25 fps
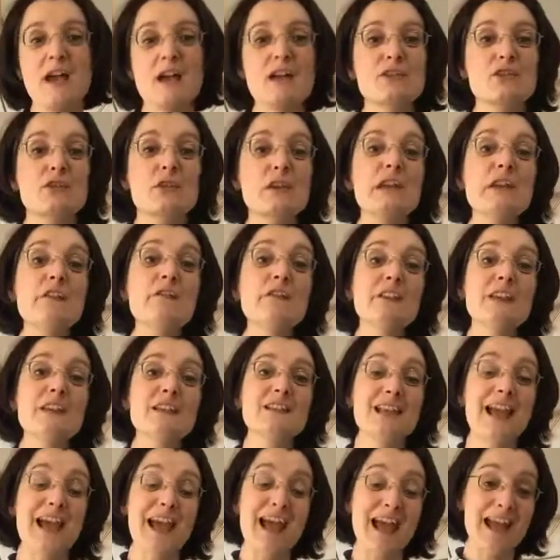So if
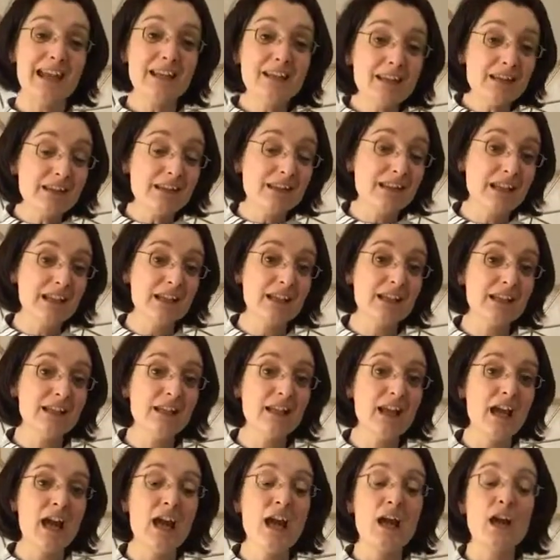there's
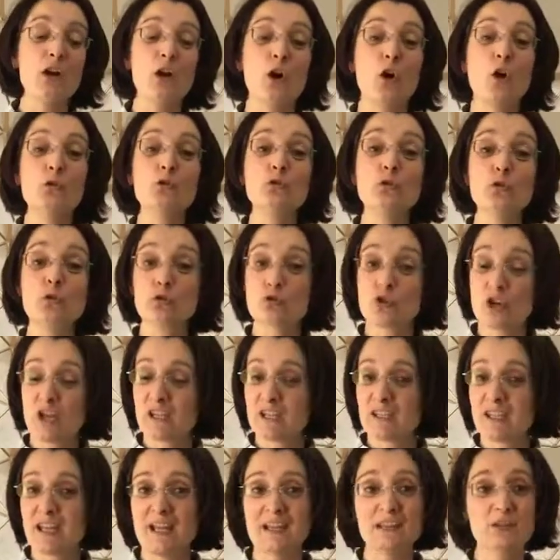anything on your
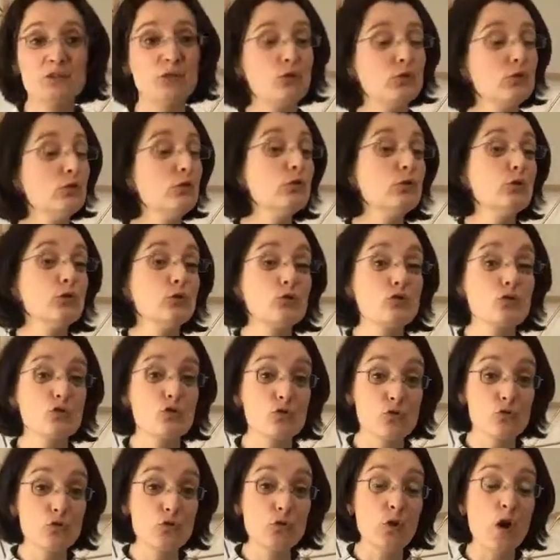jacket or you're not
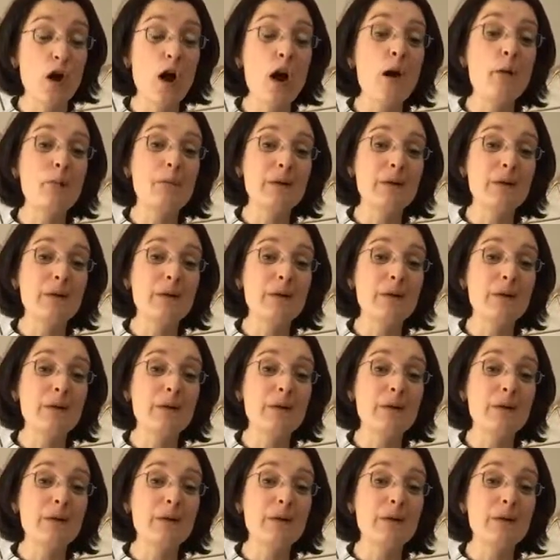sure,